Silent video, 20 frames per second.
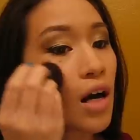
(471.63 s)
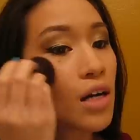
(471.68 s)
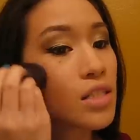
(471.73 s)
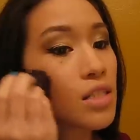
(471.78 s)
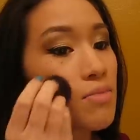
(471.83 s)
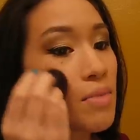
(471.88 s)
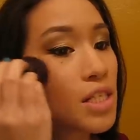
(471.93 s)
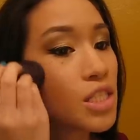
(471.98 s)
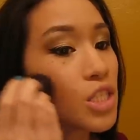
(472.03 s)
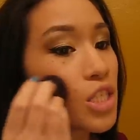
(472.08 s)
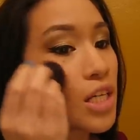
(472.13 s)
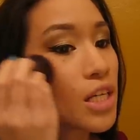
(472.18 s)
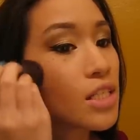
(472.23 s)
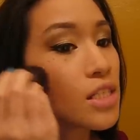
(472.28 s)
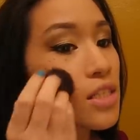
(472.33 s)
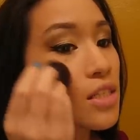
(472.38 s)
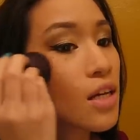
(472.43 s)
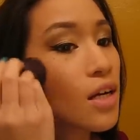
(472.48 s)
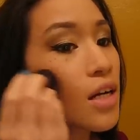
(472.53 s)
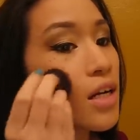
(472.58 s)
onto my
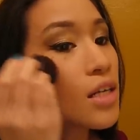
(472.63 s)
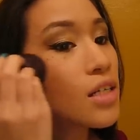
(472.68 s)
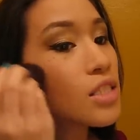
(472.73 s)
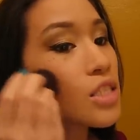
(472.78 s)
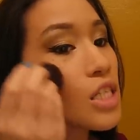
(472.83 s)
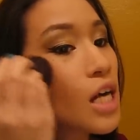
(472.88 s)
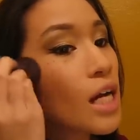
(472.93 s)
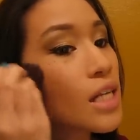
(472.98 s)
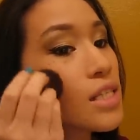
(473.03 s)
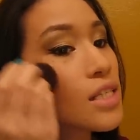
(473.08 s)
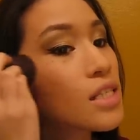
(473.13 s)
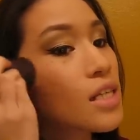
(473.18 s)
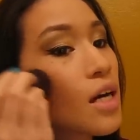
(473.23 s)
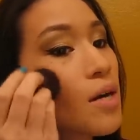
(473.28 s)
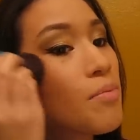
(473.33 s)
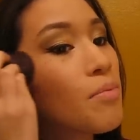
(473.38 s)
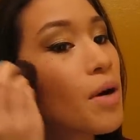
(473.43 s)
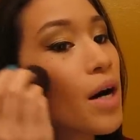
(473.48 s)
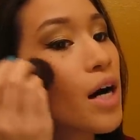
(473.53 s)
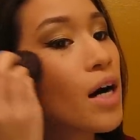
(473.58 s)
cheeks, just
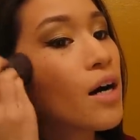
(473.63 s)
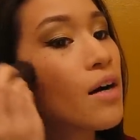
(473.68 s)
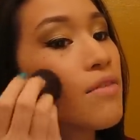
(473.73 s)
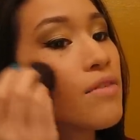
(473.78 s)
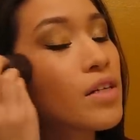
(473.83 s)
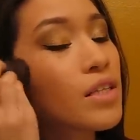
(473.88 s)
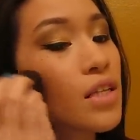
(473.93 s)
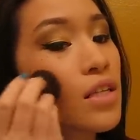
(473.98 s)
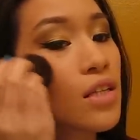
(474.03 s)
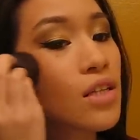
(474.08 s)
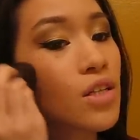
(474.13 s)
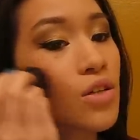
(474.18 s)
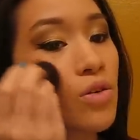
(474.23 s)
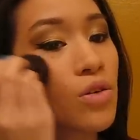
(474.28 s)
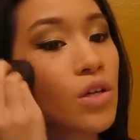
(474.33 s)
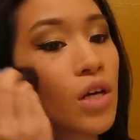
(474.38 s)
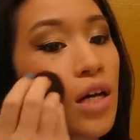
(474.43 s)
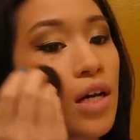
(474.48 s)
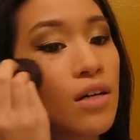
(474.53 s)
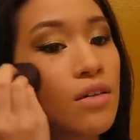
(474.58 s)
above the
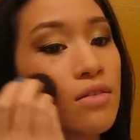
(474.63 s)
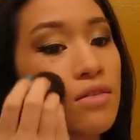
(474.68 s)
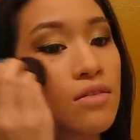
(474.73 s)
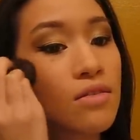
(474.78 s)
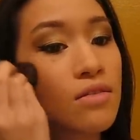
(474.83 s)
Laguna,